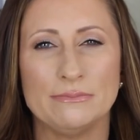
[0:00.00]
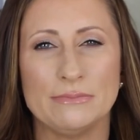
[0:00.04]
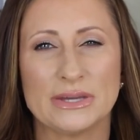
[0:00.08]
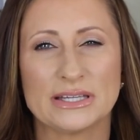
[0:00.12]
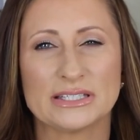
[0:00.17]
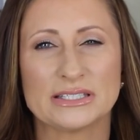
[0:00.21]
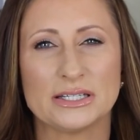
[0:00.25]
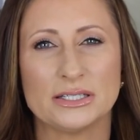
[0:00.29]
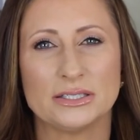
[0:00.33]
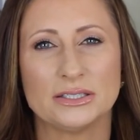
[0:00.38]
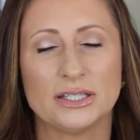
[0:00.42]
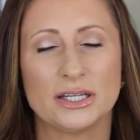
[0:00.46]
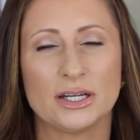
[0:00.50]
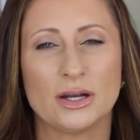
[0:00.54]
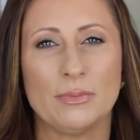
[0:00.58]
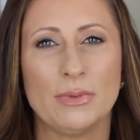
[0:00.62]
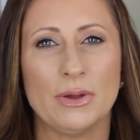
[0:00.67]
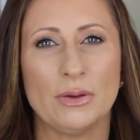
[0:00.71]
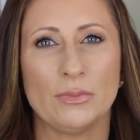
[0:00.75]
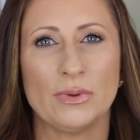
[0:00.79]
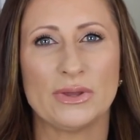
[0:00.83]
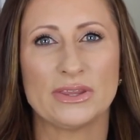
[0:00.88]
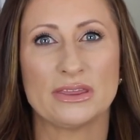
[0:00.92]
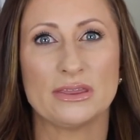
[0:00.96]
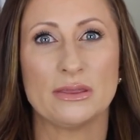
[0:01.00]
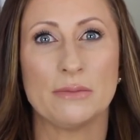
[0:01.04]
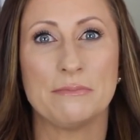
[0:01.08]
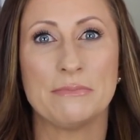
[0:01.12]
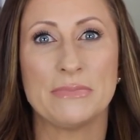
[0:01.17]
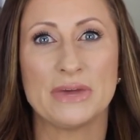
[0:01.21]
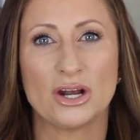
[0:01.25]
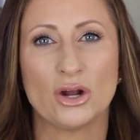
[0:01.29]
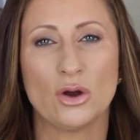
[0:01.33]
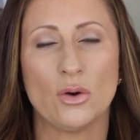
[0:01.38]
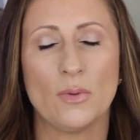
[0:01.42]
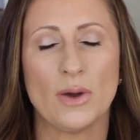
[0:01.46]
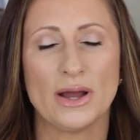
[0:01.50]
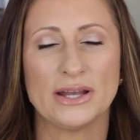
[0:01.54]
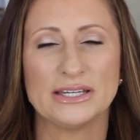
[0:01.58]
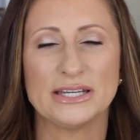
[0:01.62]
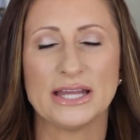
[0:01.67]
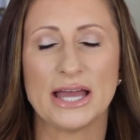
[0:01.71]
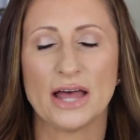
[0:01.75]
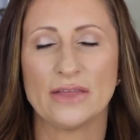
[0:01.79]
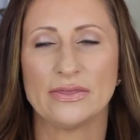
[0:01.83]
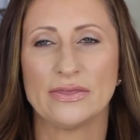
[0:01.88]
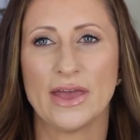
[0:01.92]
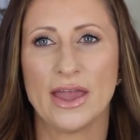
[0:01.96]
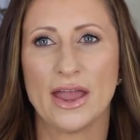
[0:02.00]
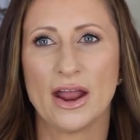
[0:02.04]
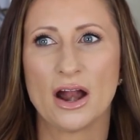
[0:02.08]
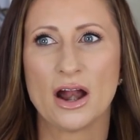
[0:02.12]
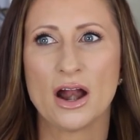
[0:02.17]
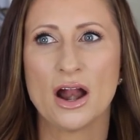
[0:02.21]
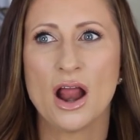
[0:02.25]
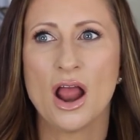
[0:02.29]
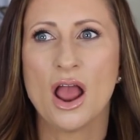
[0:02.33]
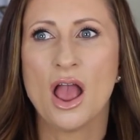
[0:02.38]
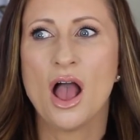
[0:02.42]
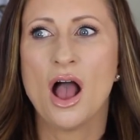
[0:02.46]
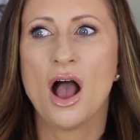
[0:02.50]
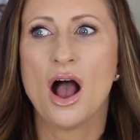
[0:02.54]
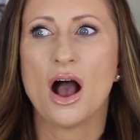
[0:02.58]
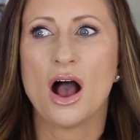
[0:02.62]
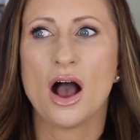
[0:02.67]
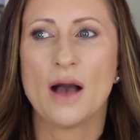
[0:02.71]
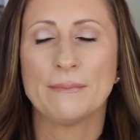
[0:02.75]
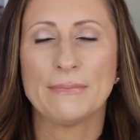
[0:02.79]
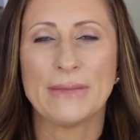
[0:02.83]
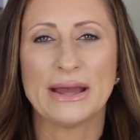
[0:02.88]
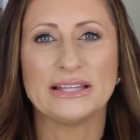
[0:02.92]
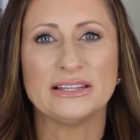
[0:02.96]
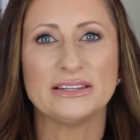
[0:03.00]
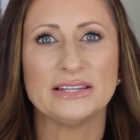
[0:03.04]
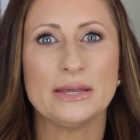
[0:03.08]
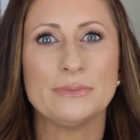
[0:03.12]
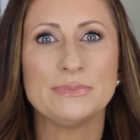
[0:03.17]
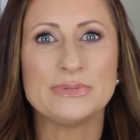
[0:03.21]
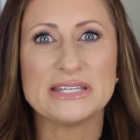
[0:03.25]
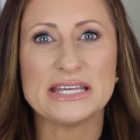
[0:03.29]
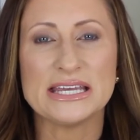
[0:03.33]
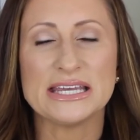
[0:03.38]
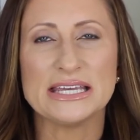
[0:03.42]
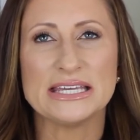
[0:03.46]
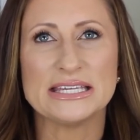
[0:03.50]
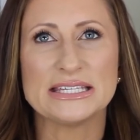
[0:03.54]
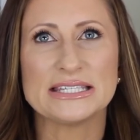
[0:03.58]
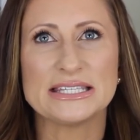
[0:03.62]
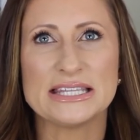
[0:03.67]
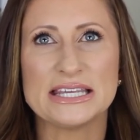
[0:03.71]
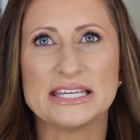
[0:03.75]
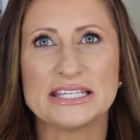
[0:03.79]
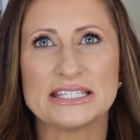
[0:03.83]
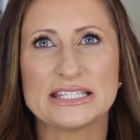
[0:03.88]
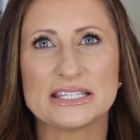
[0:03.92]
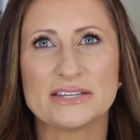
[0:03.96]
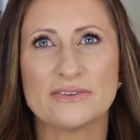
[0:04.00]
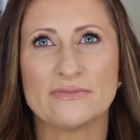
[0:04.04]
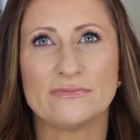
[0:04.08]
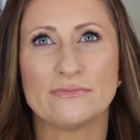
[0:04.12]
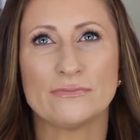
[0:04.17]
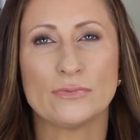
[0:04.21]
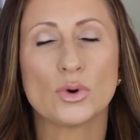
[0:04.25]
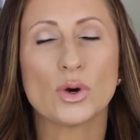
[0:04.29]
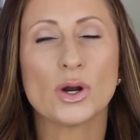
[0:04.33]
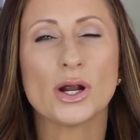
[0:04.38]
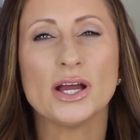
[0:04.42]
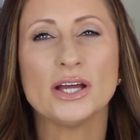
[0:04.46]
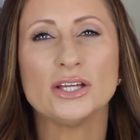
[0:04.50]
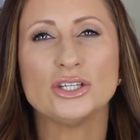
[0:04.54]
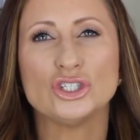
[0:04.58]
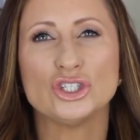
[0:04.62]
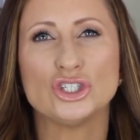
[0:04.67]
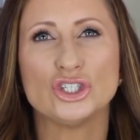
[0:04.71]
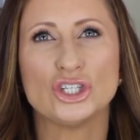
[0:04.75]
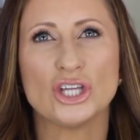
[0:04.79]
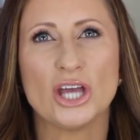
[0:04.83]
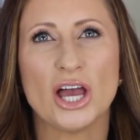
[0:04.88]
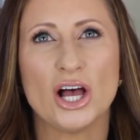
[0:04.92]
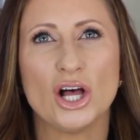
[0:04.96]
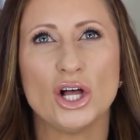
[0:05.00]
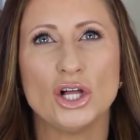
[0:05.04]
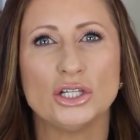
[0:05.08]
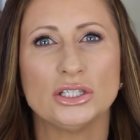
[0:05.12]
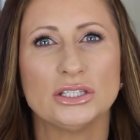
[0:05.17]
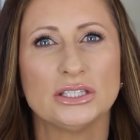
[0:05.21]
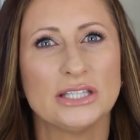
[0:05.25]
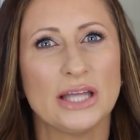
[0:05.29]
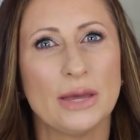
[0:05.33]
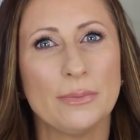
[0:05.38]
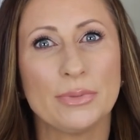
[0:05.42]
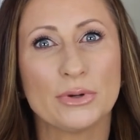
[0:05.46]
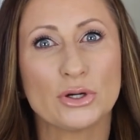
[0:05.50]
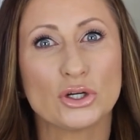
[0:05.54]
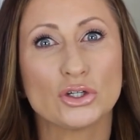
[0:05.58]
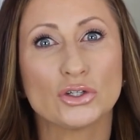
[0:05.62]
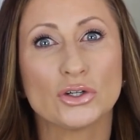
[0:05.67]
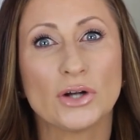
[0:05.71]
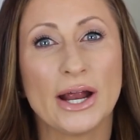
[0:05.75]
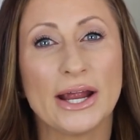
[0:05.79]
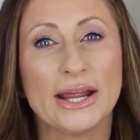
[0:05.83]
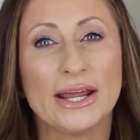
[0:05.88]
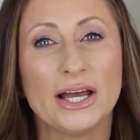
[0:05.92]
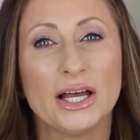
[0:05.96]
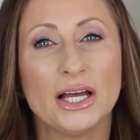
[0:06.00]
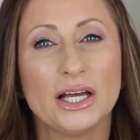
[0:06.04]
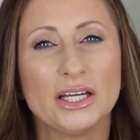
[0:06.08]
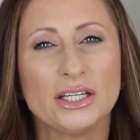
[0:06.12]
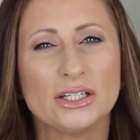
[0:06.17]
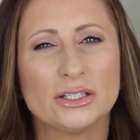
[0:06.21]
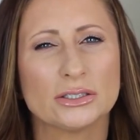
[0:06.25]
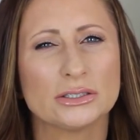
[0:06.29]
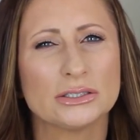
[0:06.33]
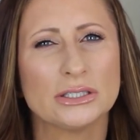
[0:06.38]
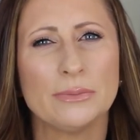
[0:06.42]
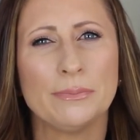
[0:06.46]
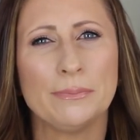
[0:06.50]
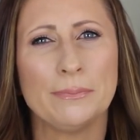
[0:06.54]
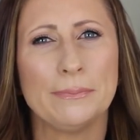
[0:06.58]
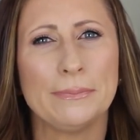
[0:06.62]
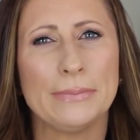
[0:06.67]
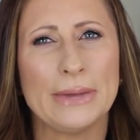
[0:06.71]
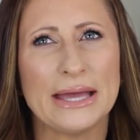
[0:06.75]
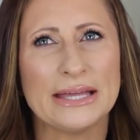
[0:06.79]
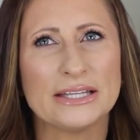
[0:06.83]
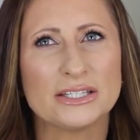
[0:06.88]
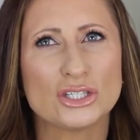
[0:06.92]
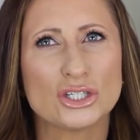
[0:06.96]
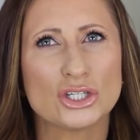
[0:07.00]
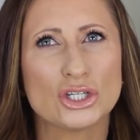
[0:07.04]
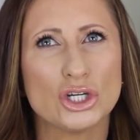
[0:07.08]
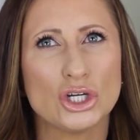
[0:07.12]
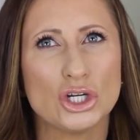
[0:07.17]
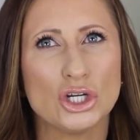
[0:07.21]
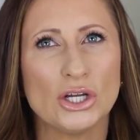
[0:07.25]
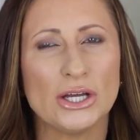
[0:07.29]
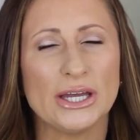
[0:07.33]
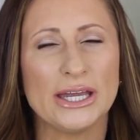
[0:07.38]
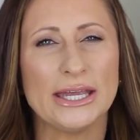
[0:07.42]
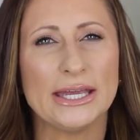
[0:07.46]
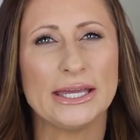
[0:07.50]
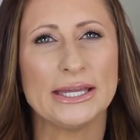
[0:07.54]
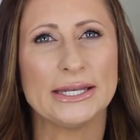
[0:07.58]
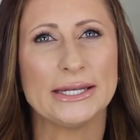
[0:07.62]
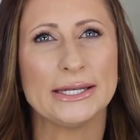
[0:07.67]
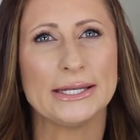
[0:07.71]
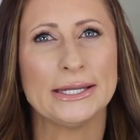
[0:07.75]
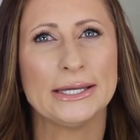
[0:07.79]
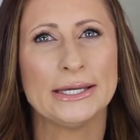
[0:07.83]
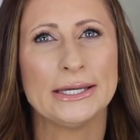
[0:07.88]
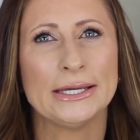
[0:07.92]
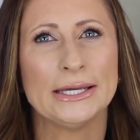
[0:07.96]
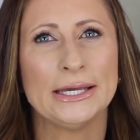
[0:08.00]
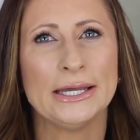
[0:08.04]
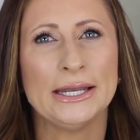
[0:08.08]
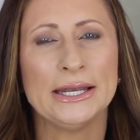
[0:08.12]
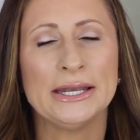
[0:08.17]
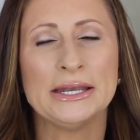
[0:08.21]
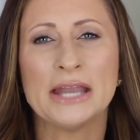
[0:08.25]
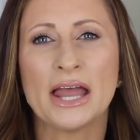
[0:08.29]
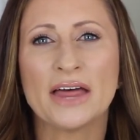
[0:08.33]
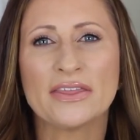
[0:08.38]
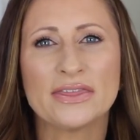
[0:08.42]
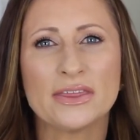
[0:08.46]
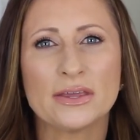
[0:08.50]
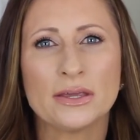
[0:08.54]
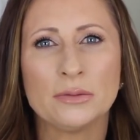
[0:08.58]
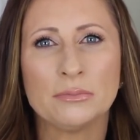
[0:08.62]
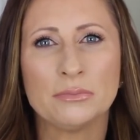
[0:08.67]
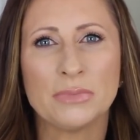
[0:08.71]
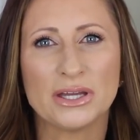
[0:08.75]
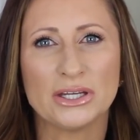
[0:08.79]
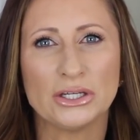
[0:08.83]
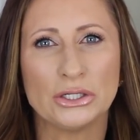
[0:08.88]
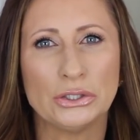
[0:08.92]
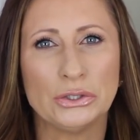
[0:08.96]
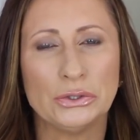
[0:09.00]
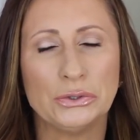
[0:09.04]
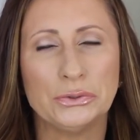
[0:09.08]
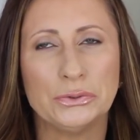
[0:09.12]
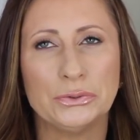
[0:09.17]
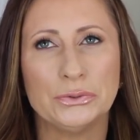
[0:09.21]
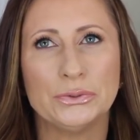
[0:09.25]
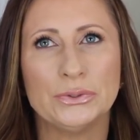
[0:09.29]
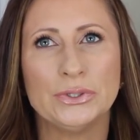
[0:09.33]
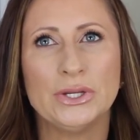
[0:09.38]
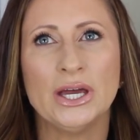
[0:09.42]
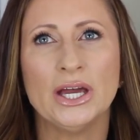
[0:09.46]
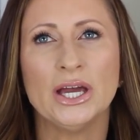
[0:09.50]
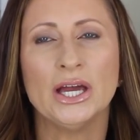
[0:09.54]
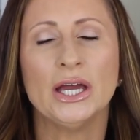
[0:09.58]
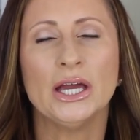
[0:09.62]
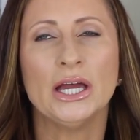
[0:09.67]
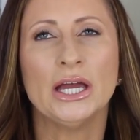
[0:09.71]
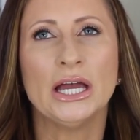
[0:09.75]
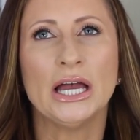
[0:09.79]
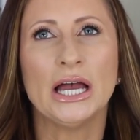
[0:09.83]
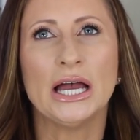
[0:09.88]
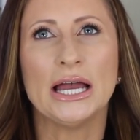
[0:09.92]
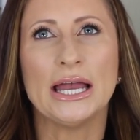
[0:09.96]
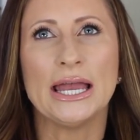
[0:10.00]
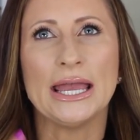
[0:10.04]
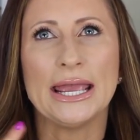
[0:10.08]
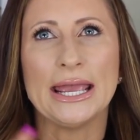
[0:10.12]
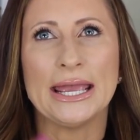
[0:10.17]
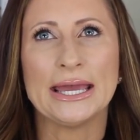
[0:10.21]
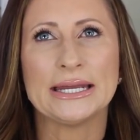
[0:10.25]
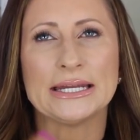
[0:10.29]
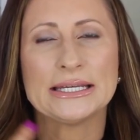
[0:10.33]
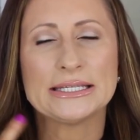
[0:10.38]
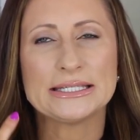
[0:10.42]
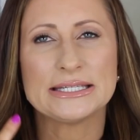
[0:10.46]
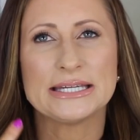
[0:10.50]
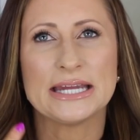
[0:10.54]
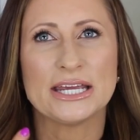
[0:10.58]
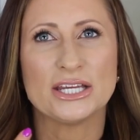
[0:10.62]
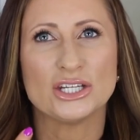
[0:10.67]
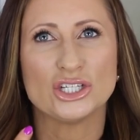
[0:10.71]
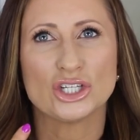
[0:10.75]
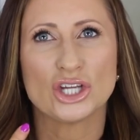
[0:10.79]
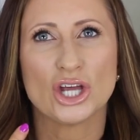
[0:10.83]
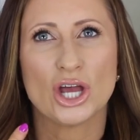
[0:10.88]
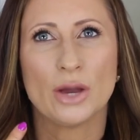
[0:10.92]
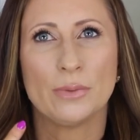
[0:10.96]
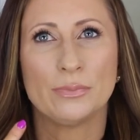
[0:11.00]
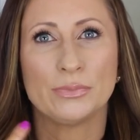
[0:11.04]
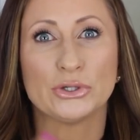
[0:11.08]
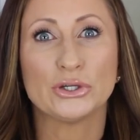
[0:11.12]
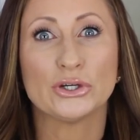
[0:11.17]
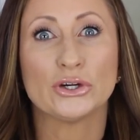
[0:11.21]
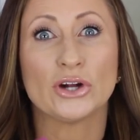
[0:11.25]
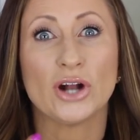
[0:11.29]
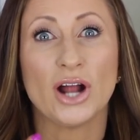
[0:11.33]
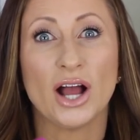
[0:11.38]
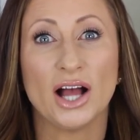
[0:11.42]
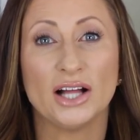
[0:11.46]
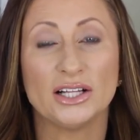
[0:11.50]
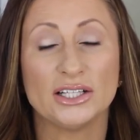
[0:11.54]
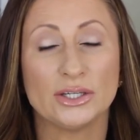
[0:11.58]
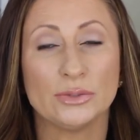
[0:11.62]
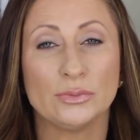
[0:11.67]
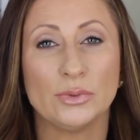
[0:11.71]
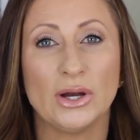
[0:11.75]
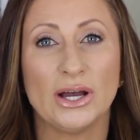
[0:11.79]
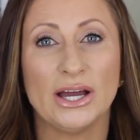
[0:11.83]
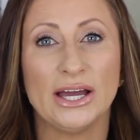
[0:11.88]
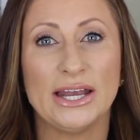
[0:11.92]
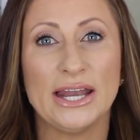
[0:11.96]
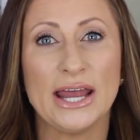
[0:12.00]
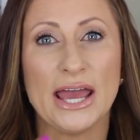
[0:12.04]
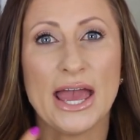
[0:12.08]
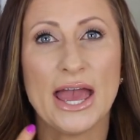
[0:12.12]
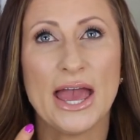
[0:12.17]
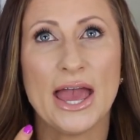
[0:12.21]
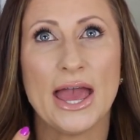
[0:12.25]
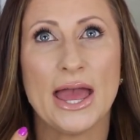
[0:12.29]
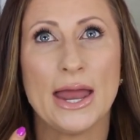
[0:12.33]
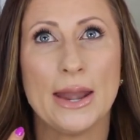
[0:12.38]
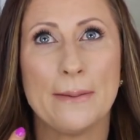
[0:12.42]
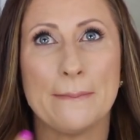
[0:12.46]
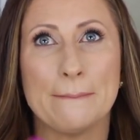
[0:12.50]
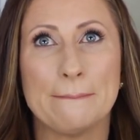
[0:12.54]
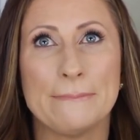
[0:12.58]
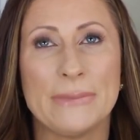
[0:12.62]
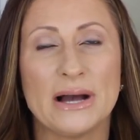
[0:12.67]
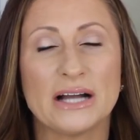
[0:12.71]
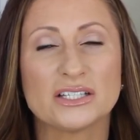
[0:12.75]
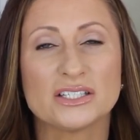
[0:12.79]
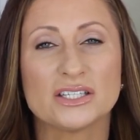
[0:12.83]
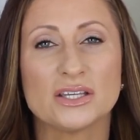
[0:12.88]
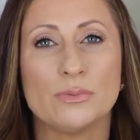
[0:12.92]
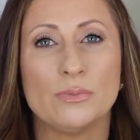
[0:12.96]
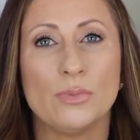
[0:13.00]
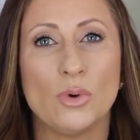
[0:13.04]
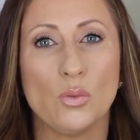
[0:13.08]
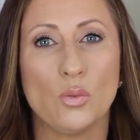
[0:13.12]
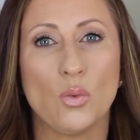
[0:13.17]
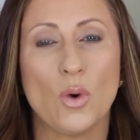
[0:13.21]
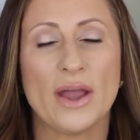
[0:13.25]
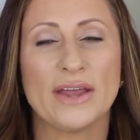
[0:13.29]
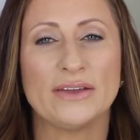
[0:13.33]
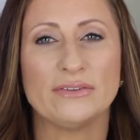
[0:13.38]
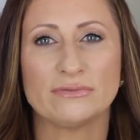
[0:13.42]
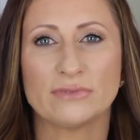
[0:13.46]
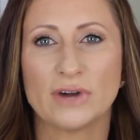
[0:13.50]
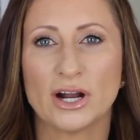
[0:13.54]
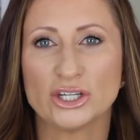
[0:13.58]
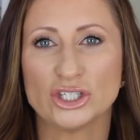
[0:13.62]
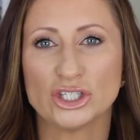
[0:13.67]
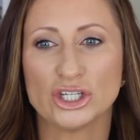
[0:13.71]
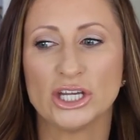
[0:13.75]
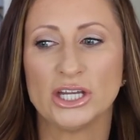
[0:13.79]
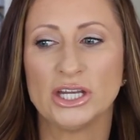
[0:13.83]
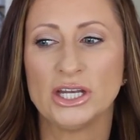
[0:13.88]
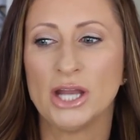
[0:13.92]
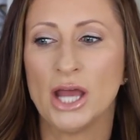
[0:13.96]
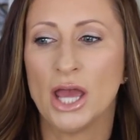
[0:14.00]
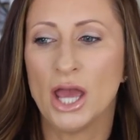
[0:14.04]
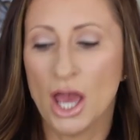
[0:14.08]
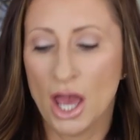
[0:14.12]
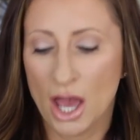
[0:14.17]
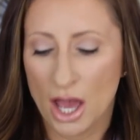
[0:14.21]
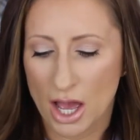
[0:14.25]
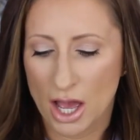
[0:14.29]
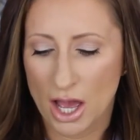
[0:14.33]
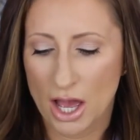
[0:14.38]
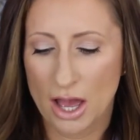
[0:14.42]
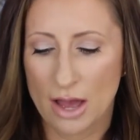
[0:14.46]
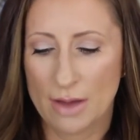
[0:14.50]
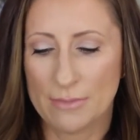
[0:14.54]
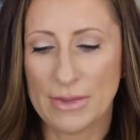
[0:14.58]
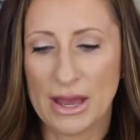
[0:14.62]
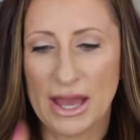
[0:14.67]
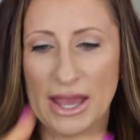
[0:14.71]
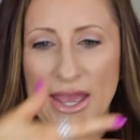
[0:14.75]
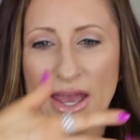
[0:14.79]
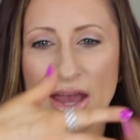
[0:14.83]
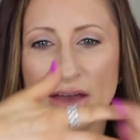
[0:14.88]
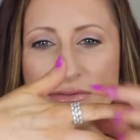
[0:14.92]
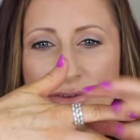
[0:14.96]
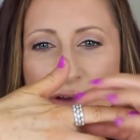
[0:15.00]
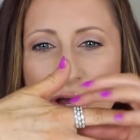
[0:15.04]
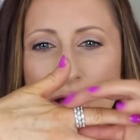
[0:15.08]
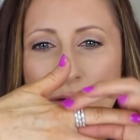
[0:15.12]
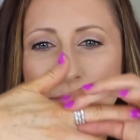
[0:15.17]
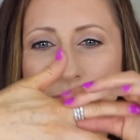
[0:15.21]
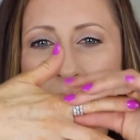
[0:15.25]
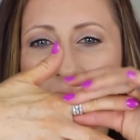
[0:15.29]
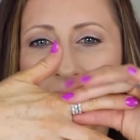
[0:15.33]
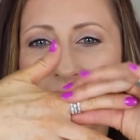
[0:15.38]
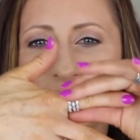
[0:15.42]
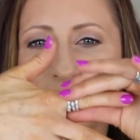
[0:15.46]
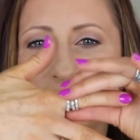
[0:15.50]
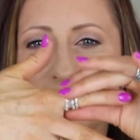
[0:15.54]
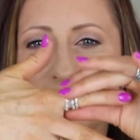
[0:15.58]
mixed a little bit with the middle one down there. On um, my lips is the Sephora Gel Lip Crayon or Lip Pencil in Nothing But Nude. Anastasia Pure Hollywood and Buxom White Russian. Um, I have on my